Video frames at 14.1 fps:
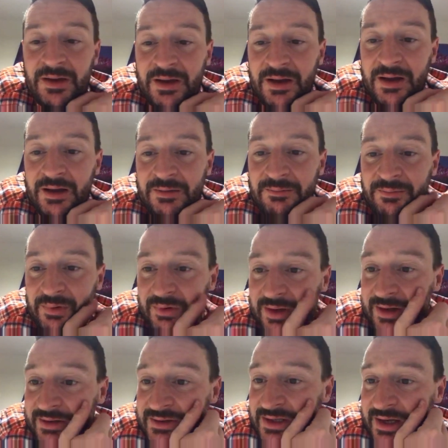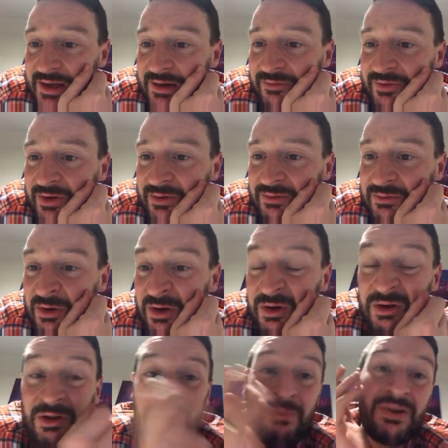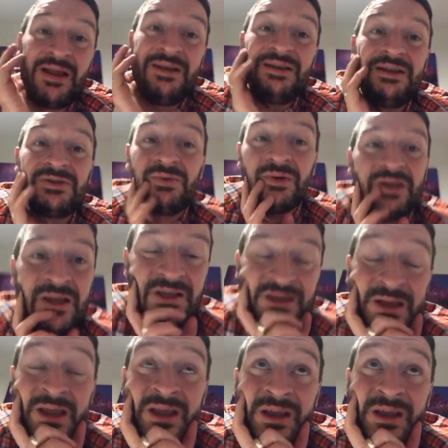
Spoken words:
But like I say, I've got not a lot planned this week.